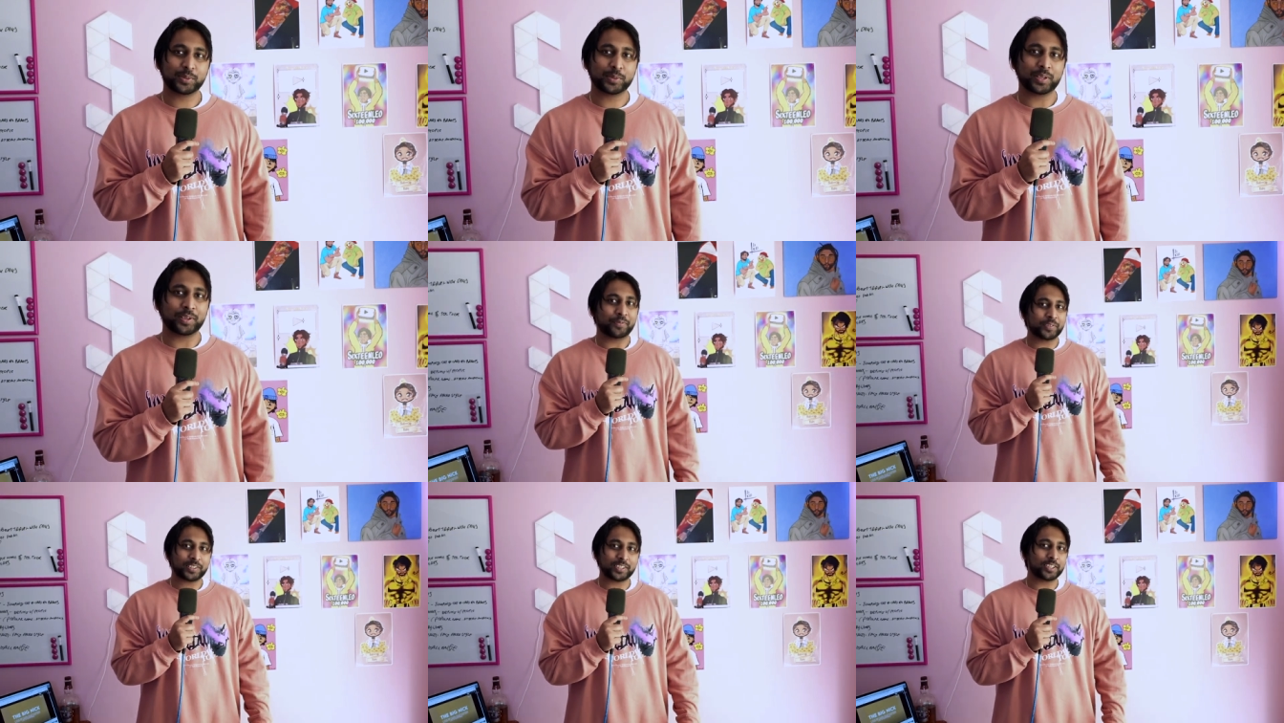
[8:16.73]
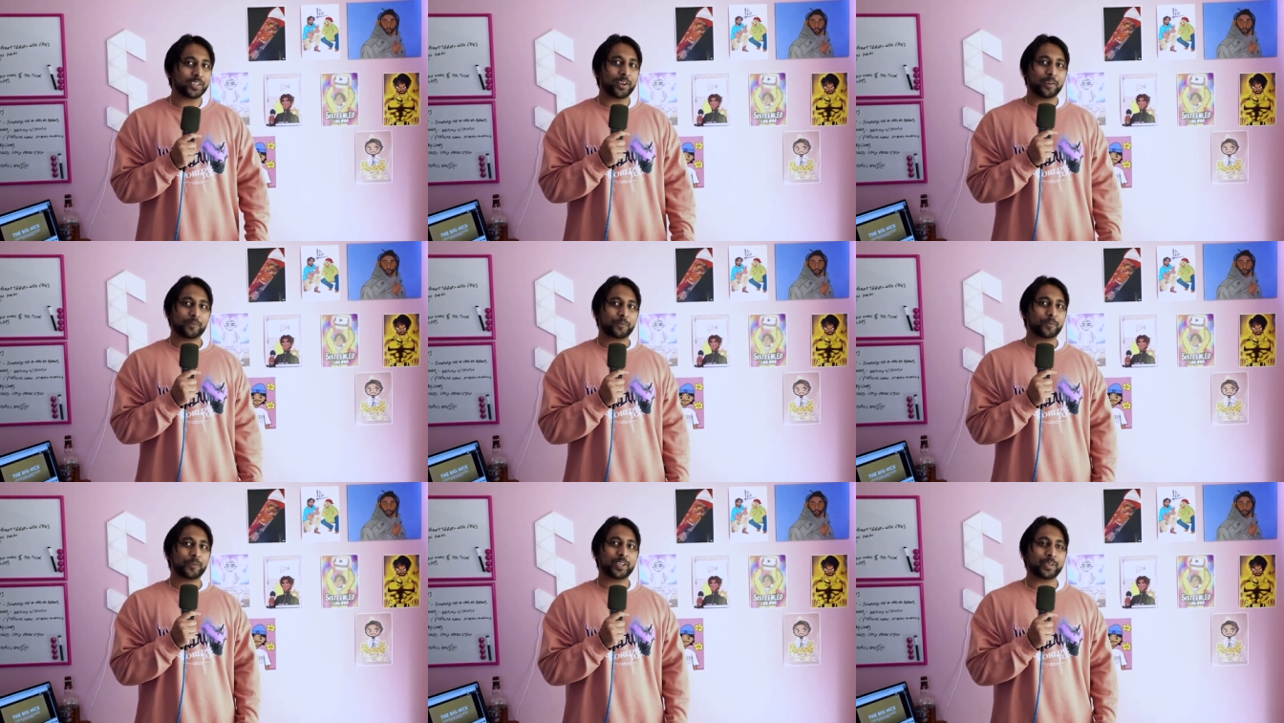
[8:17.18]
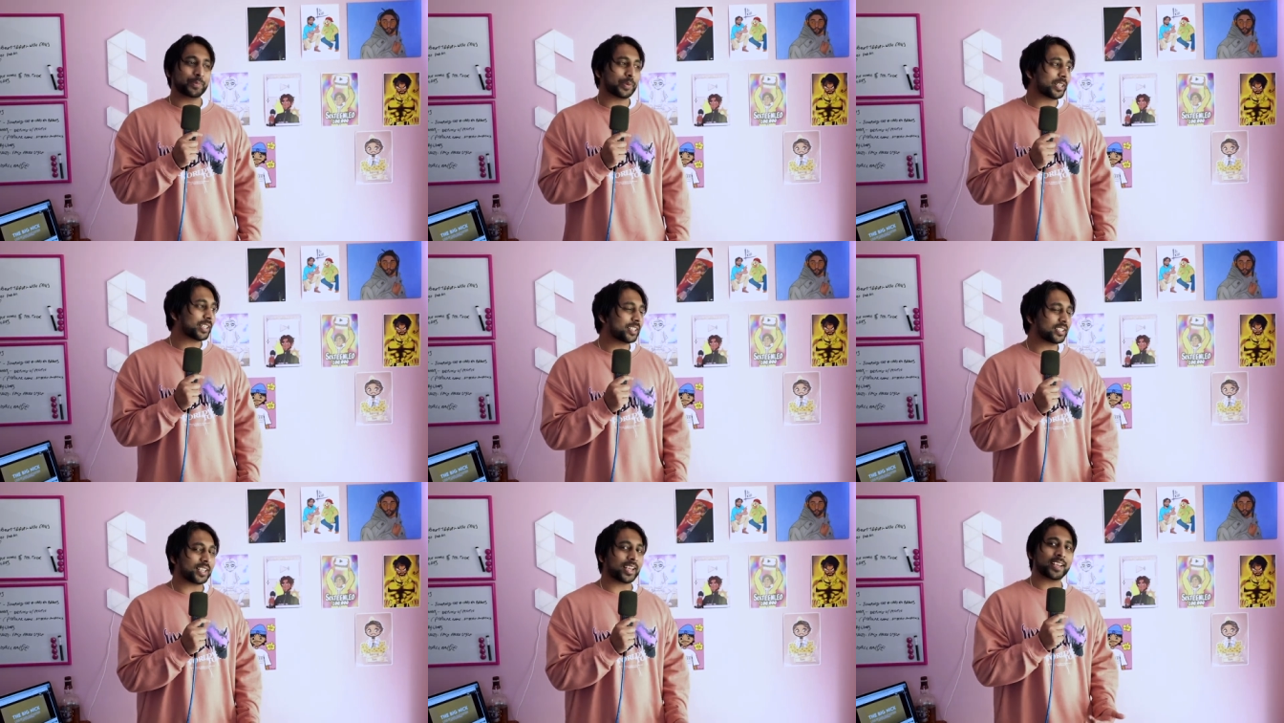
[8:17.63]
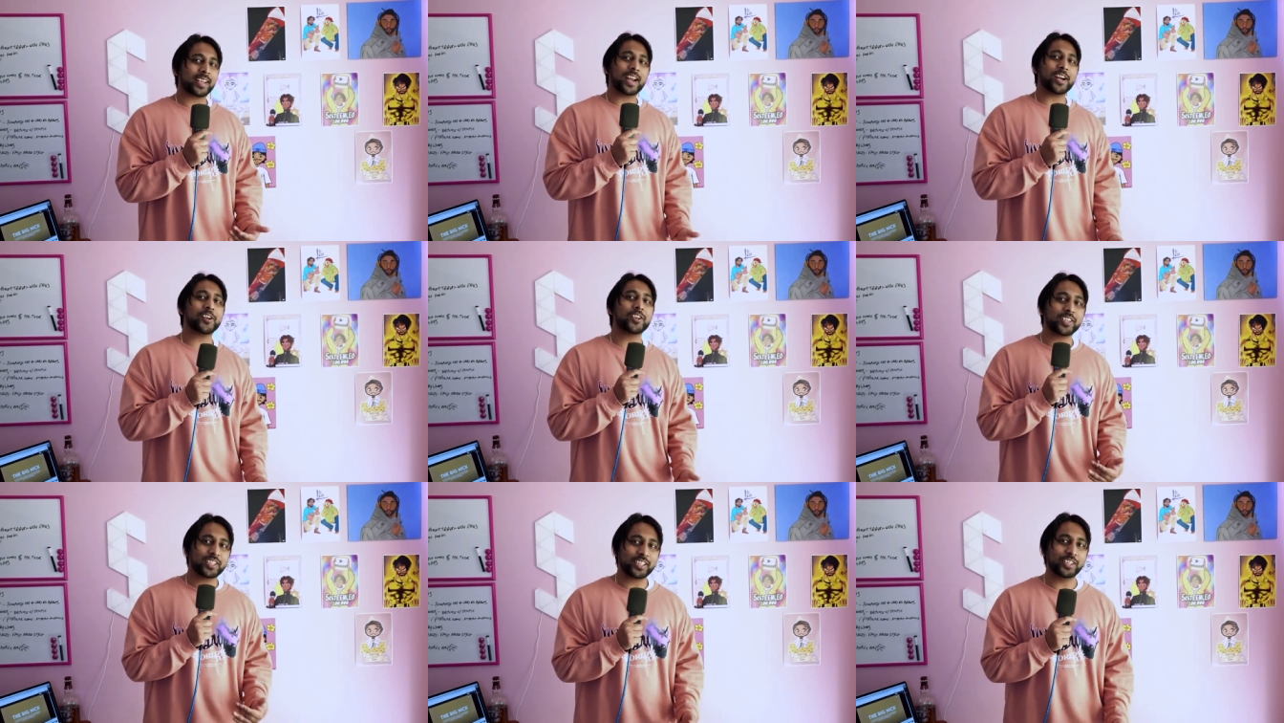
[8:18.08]
If it's not free, because I
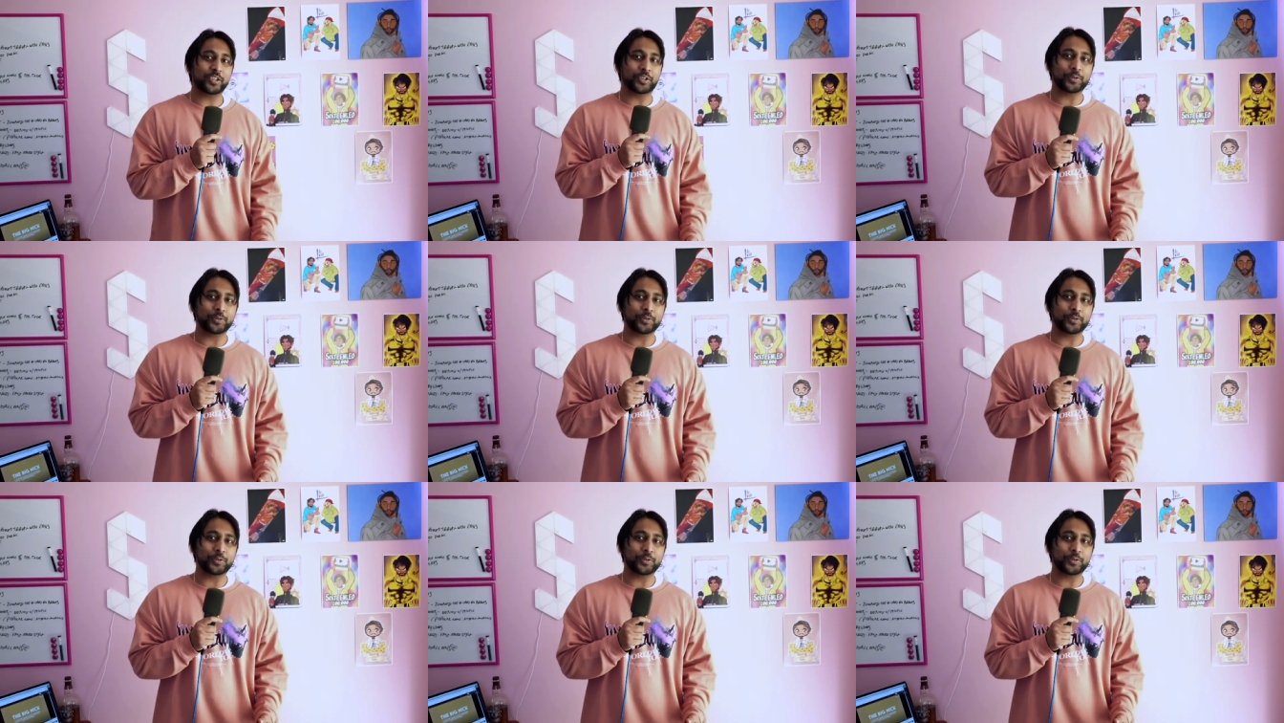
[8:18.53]
guarantee